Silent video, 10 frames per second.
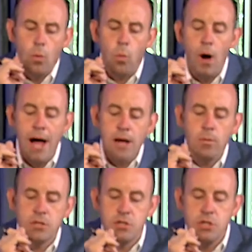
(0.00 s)
Why
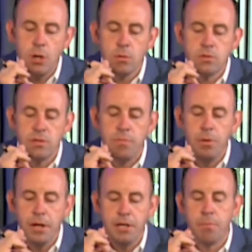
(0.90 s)
was Joseph
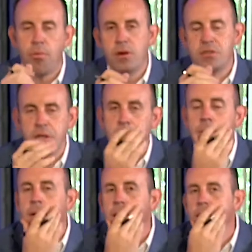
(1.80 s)
put into
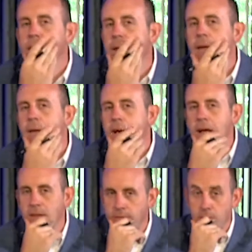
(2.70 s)
prison
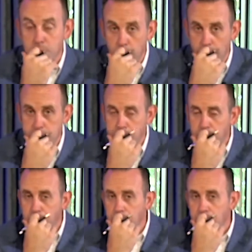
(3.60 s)
in the first place?
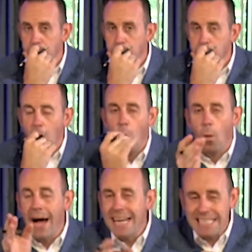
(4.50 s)

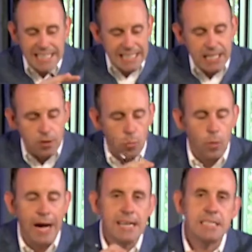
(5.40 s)
Why is he here?
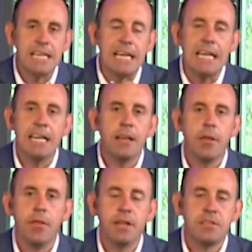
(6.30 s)
Why is he in
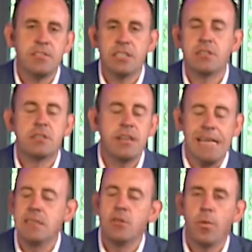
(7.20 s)
this
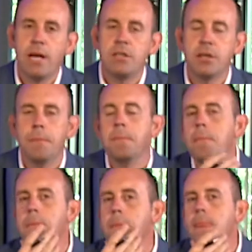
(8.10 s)
situation?
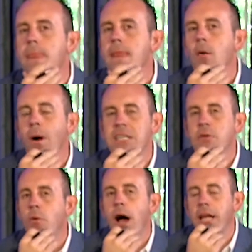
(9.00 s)
Why is
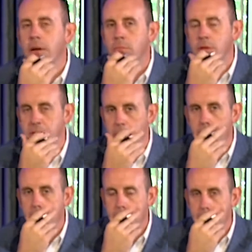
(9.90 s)
he rotting in prison?
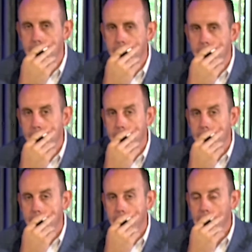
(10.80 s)

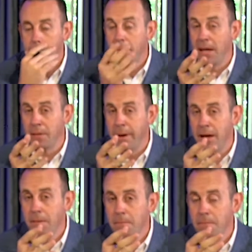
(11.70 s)
Think
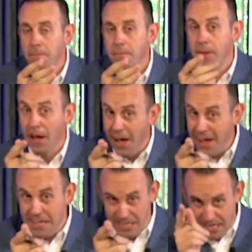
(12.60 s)
about it.
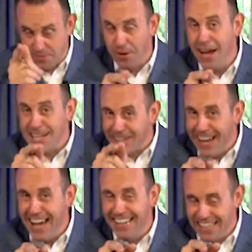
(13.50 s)
That's right. You
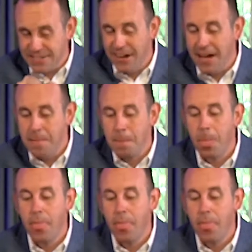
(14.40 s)
got it. That's right.